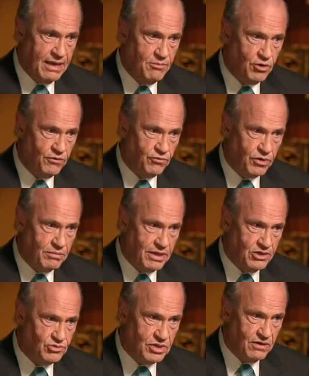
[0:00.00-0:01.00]
I'm
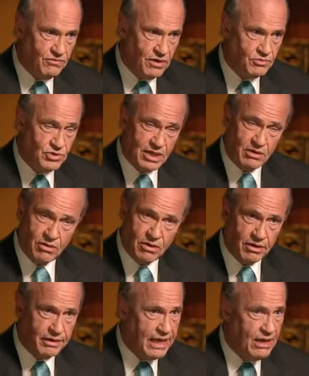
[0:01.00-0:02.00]
offering myself up
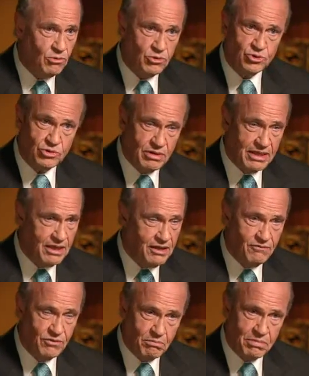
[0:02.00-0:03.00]
saying, look, I want you to
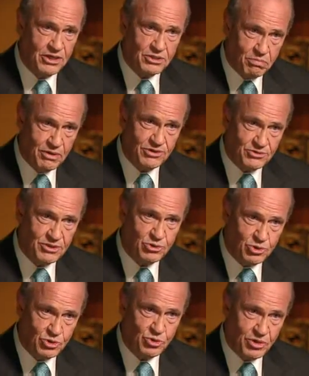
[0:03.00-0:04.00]
have the best
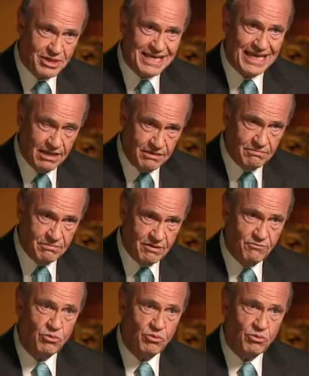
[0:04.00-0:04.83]
president that you can get.